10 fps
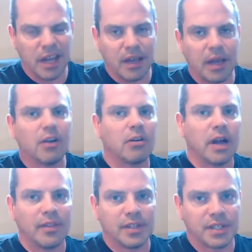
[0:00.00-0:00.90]
err
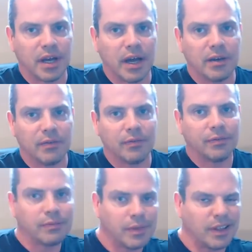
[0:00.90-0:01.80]
on the side of
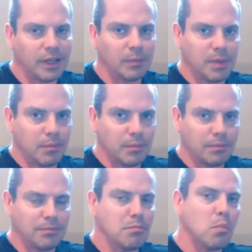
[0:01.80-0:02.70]
a little bit
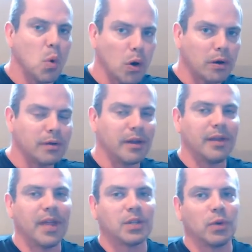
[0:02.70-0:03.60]
more,
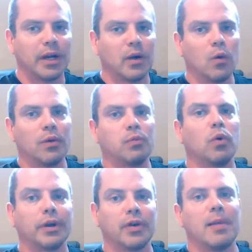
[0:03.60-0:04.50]
and that's why I go with
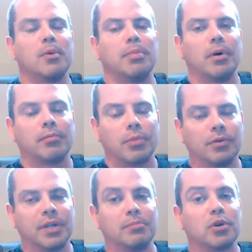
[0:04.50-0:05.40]
one gram of
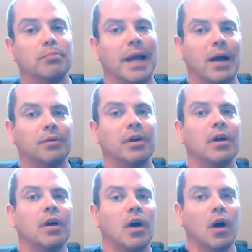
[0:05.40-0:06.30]
protein per pound
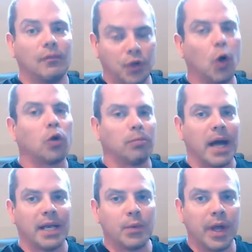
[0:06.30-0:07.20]
of total
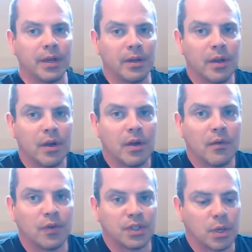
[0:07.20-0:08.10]
body weight
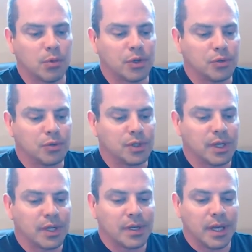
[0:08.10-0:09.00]
for someone
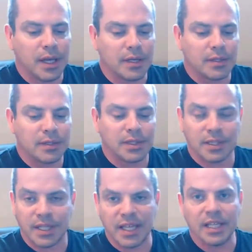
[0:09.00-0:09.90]
who's uh,
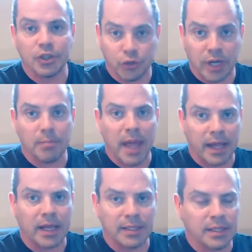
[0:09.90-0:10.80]
skinny and trying to
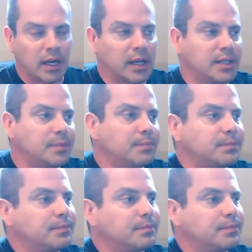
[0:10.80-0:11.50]
pack on size.